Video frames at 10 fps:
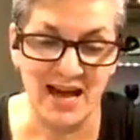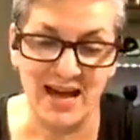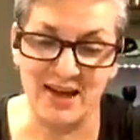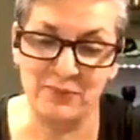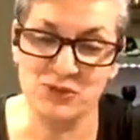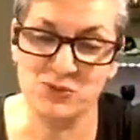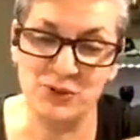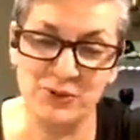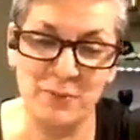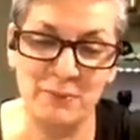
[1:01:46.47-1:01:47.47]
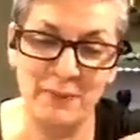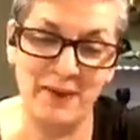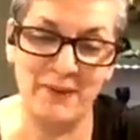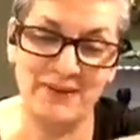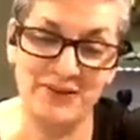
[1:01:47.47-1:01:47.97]
I was worried
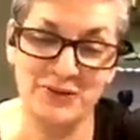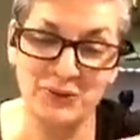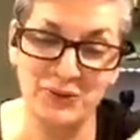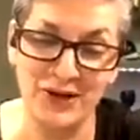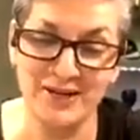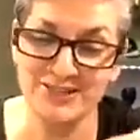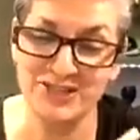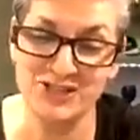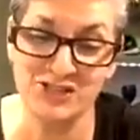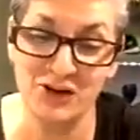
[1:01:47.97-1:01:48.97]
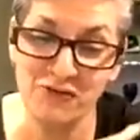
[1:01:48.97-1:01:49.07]
about you going so